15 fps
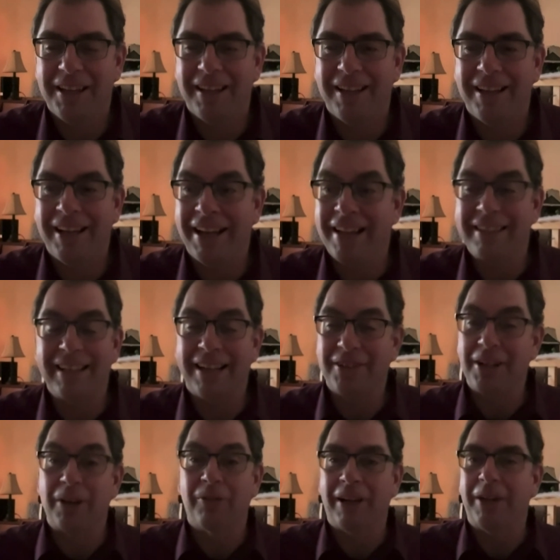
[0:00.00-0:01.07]
It's
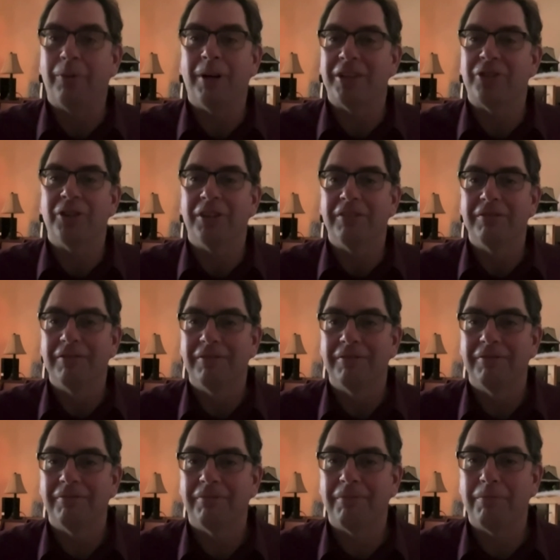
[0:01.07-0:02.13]
actually a great question
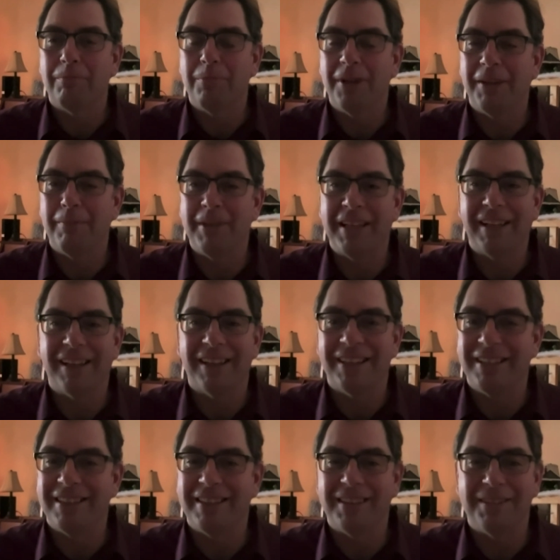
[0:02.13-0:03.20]

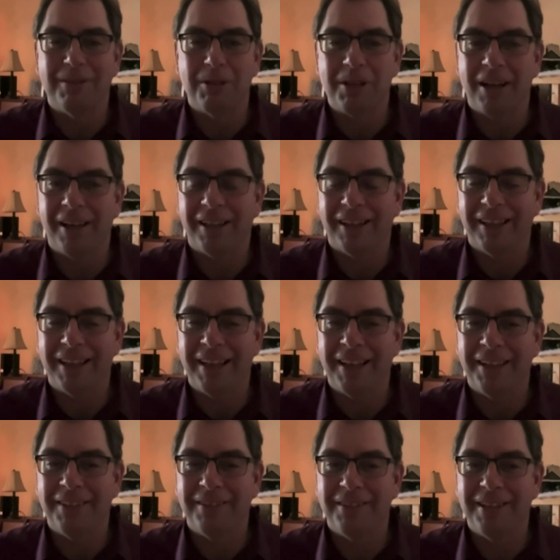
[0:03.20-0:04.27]
because it
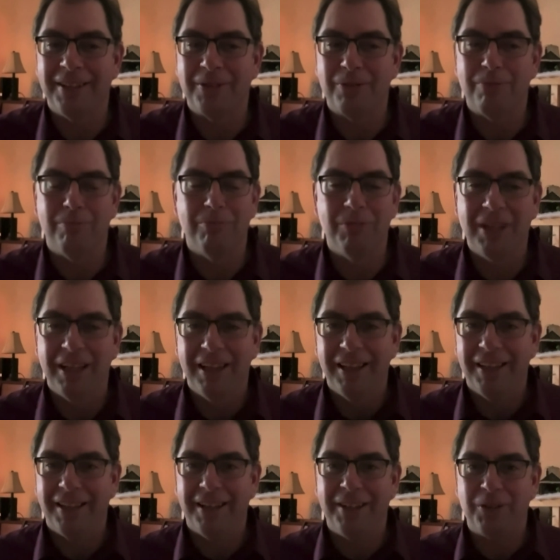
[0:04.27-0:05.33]

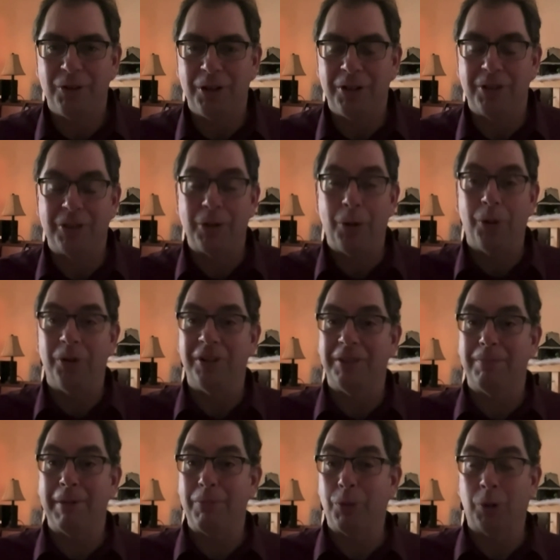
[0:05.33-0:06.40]
just shows
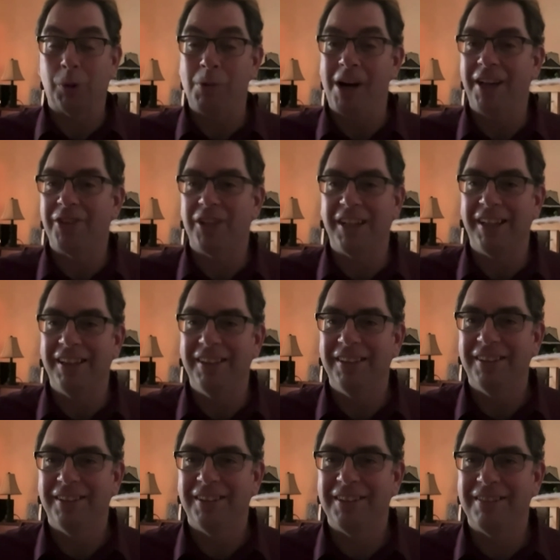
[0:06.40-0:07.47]
people are watching
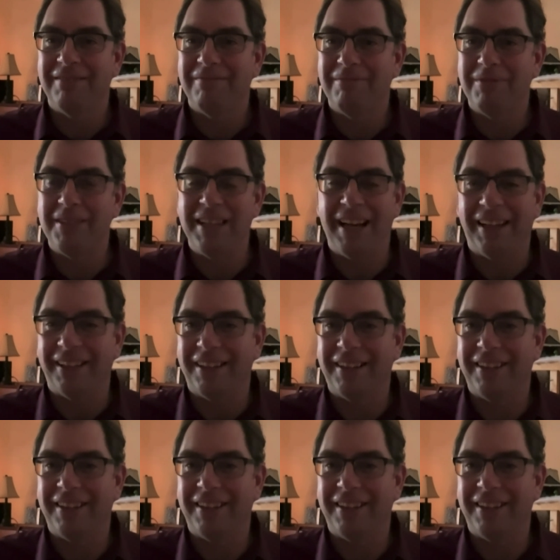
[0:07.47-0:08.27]
that,